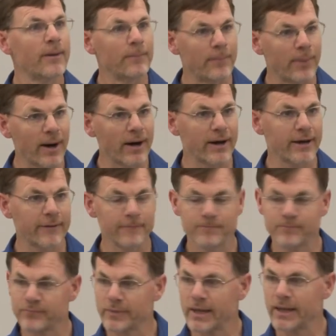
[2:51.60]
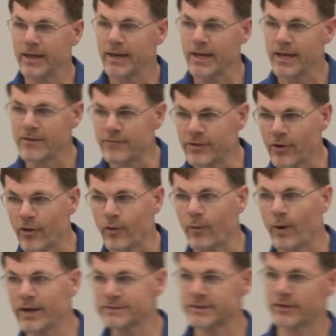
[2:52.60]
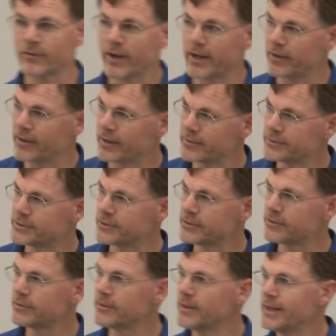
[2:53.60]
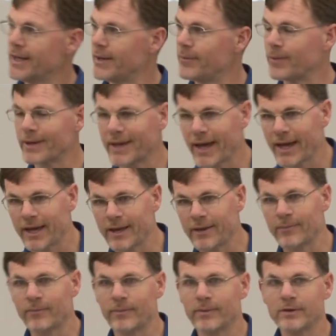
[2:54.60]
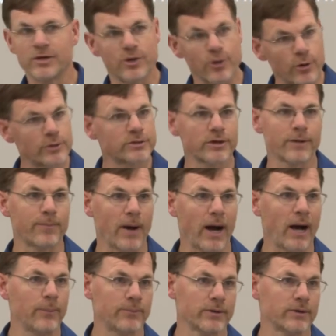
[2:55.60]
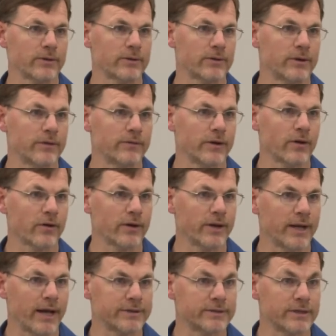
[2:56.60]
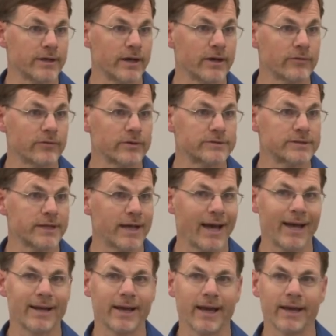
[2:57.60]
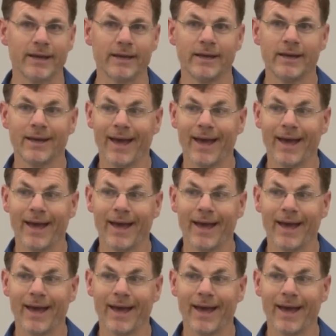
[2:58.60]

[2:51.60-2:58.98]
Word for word: but even though it wasn't great literature, it became hugely popular in the early nineteen hundreds and had, a,